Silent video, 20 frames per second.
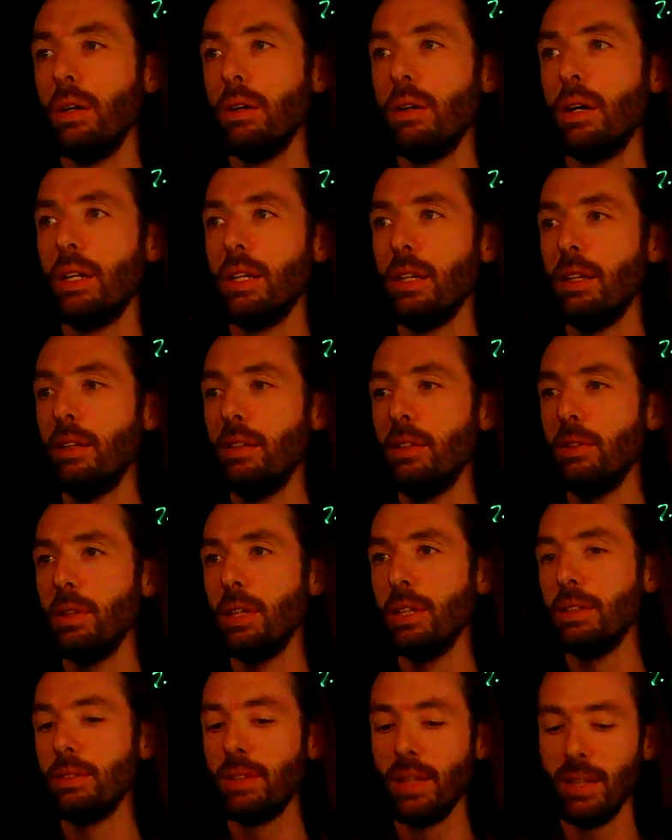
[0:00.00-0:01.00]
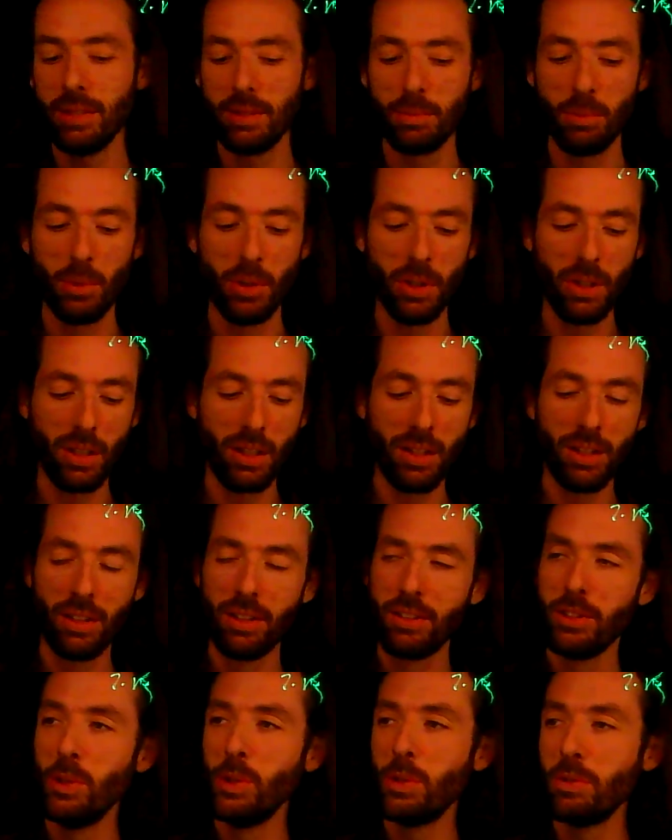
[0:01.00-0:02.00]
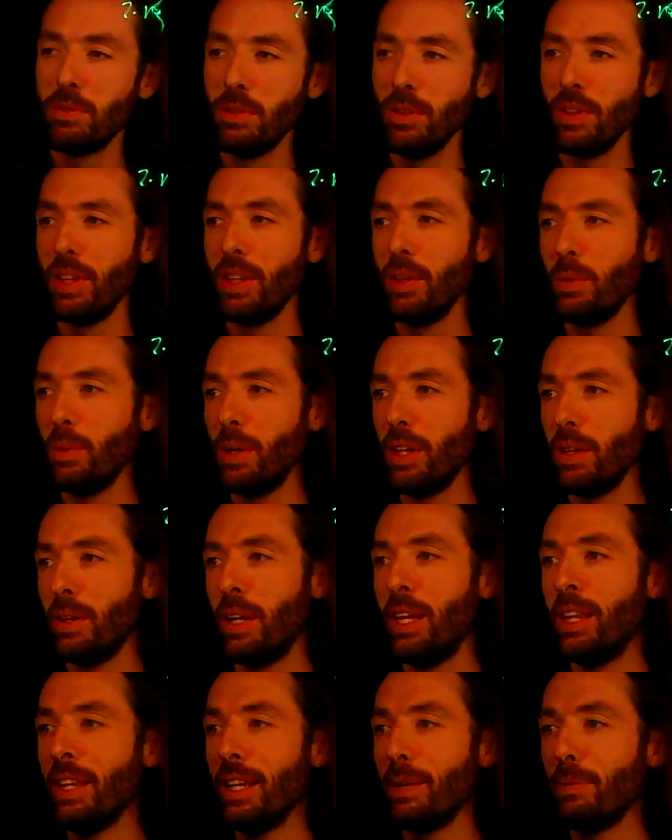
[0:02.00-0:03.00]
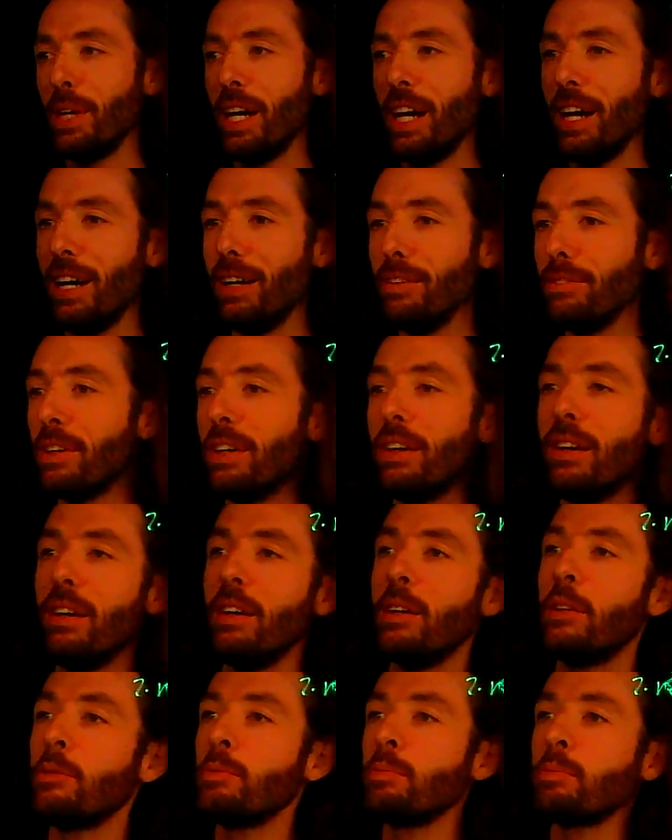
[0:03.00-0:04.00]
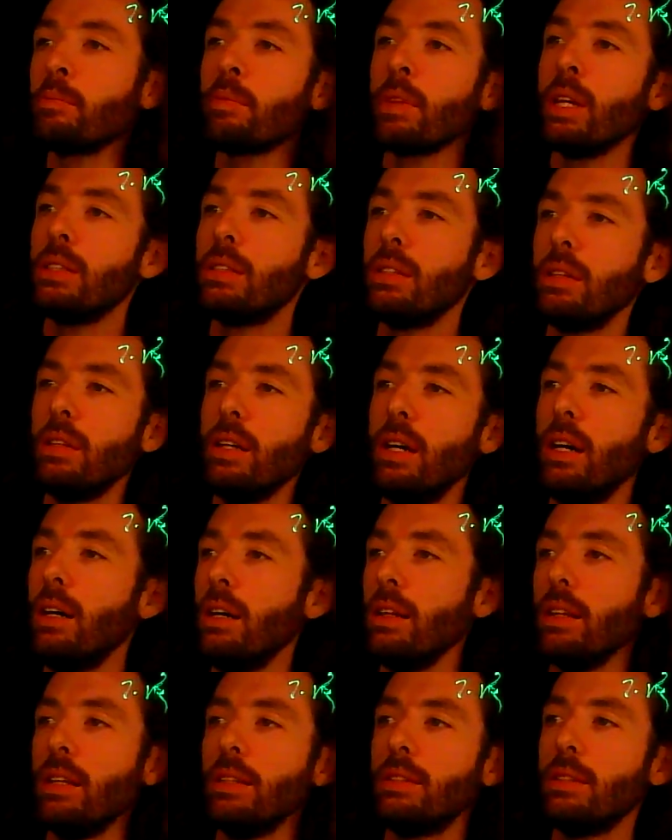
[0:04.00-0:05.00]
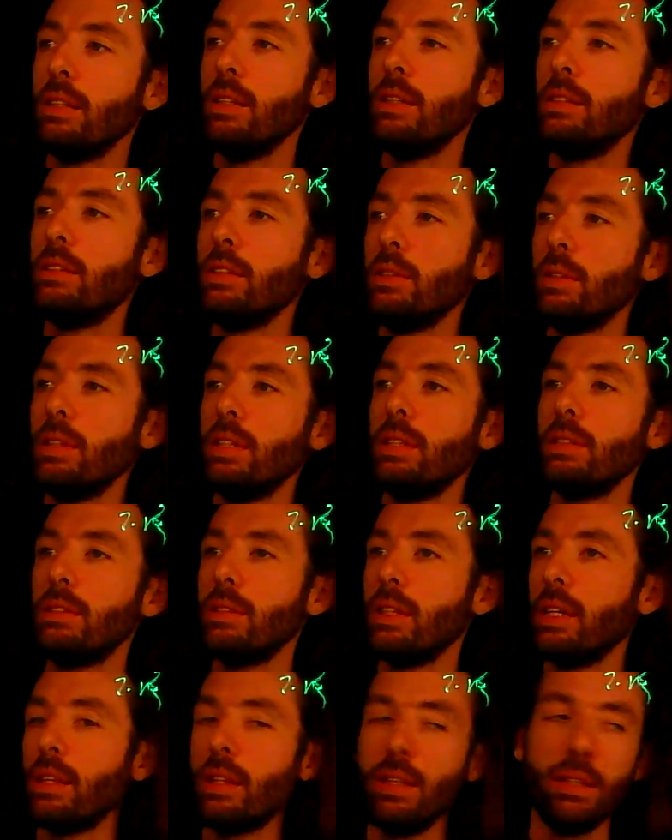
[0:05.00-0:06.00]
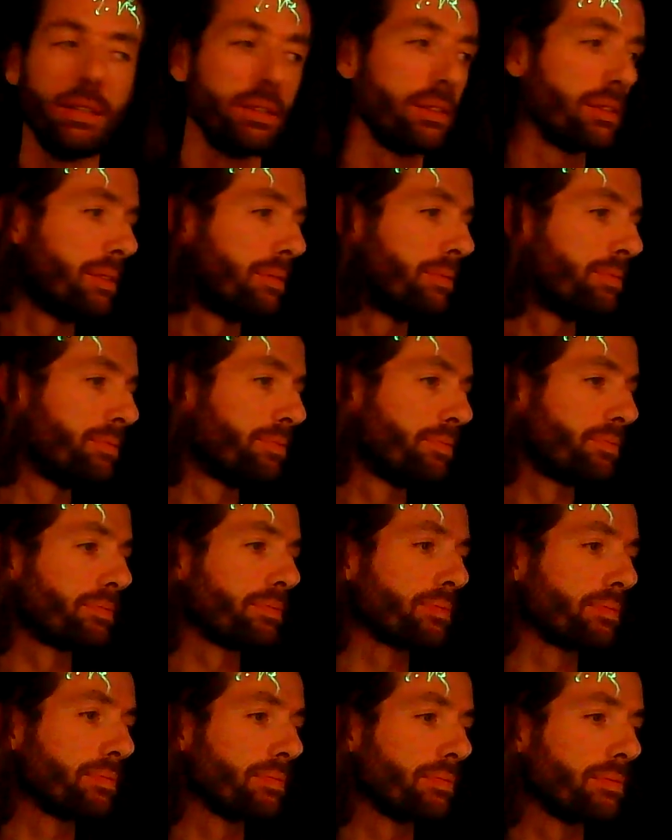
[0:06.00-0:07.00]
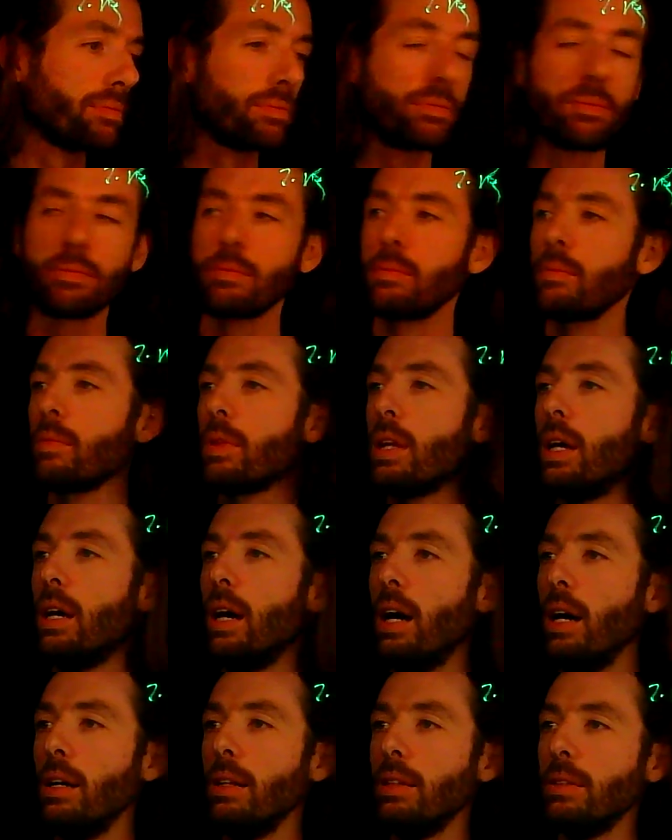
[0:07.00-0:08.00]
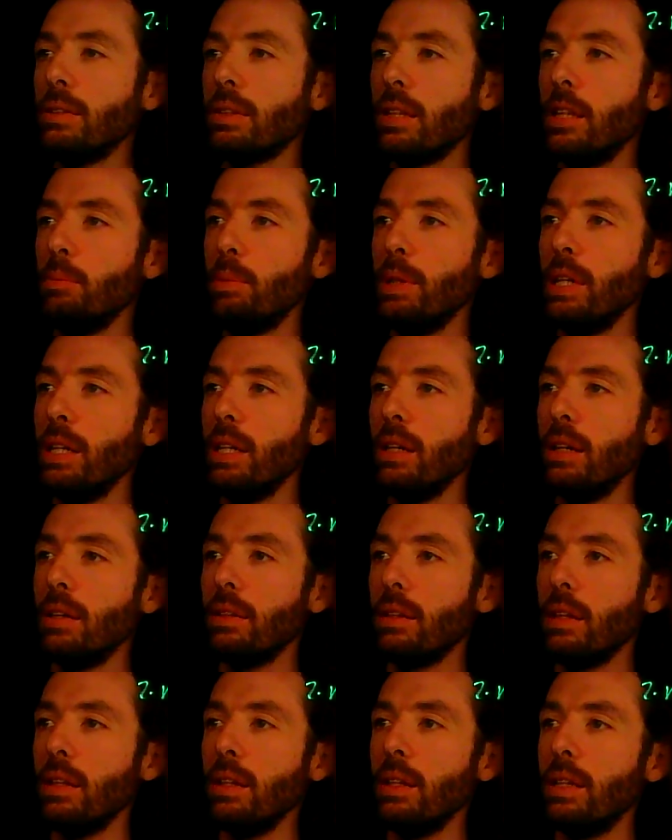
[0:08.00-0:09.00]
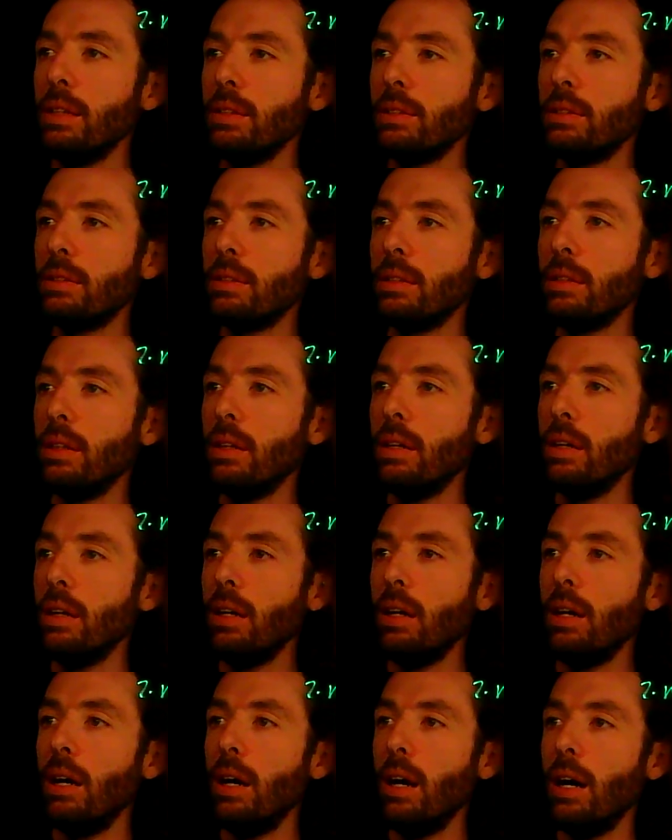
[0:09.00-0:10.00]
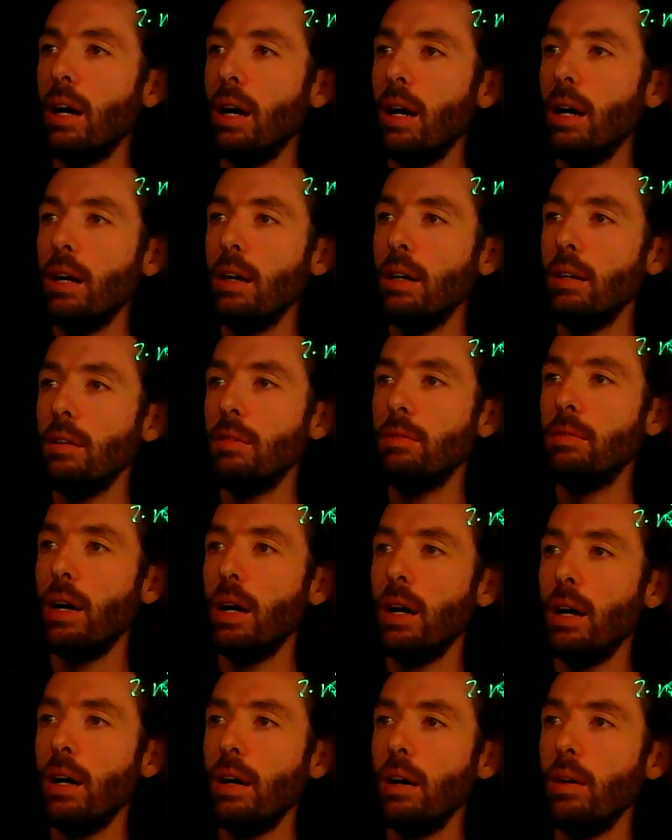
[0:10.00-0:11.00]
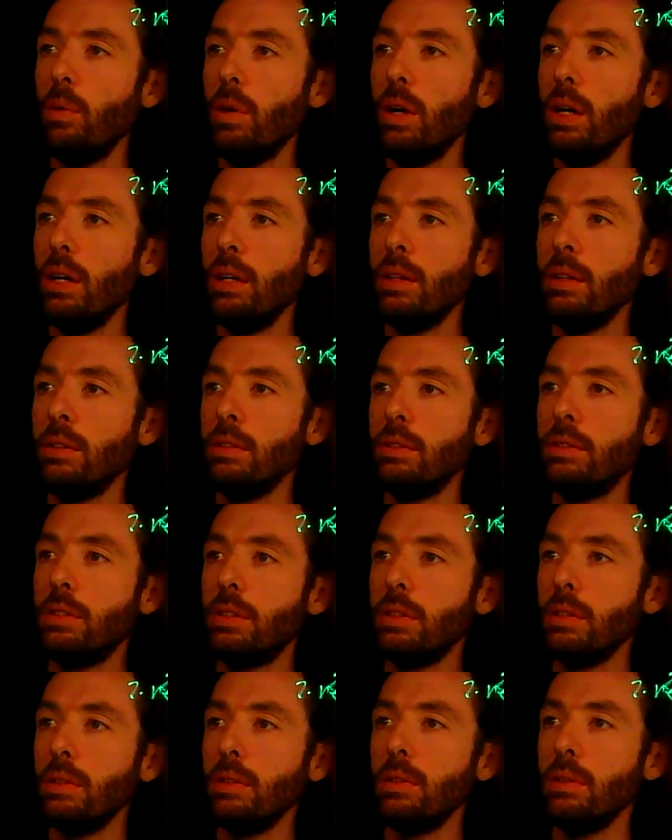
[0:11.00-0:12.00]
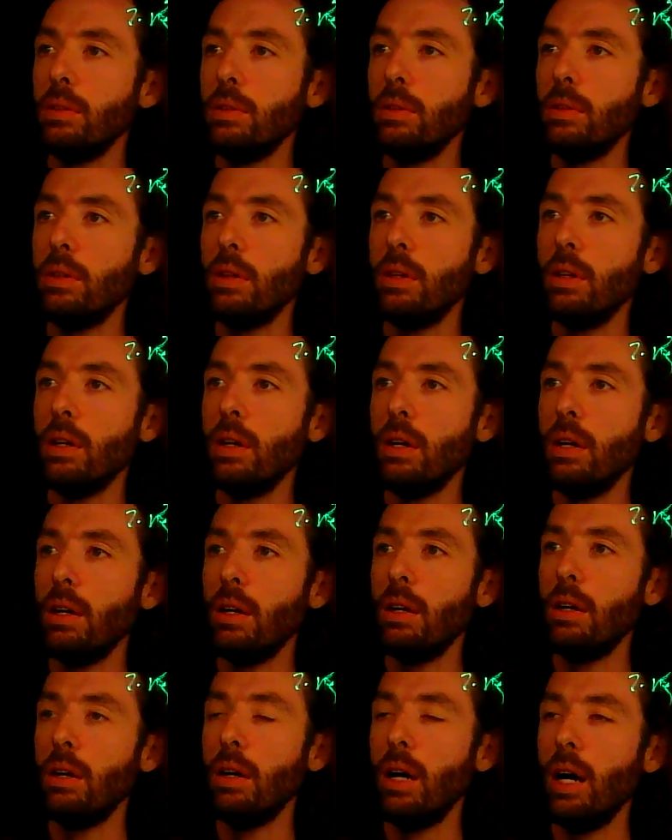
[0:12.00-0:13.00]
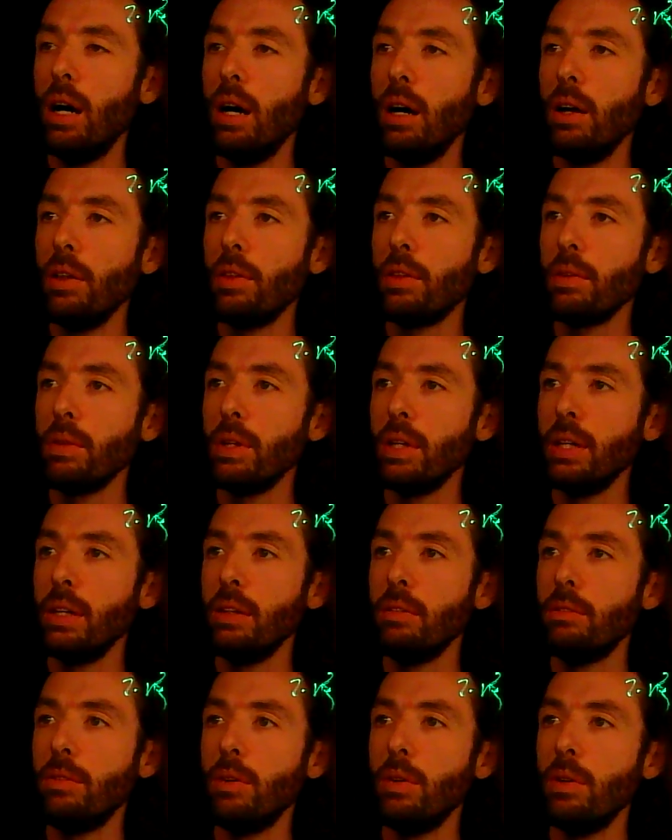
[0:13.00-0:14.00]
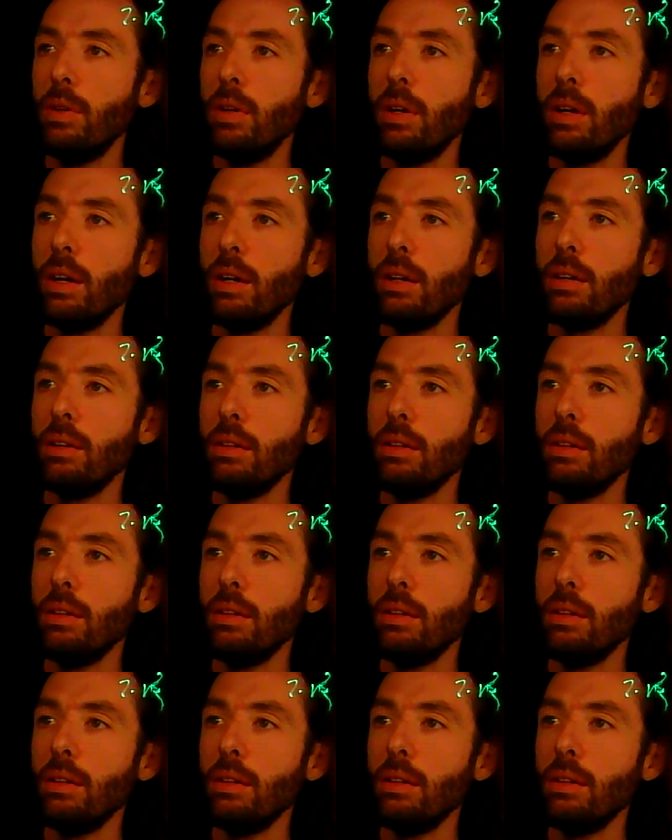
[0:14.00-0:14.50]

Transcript: I need a new list that's more useful than the one that we have. So let's do a list like this. L is going to be the list of 1, 2, 3, 4.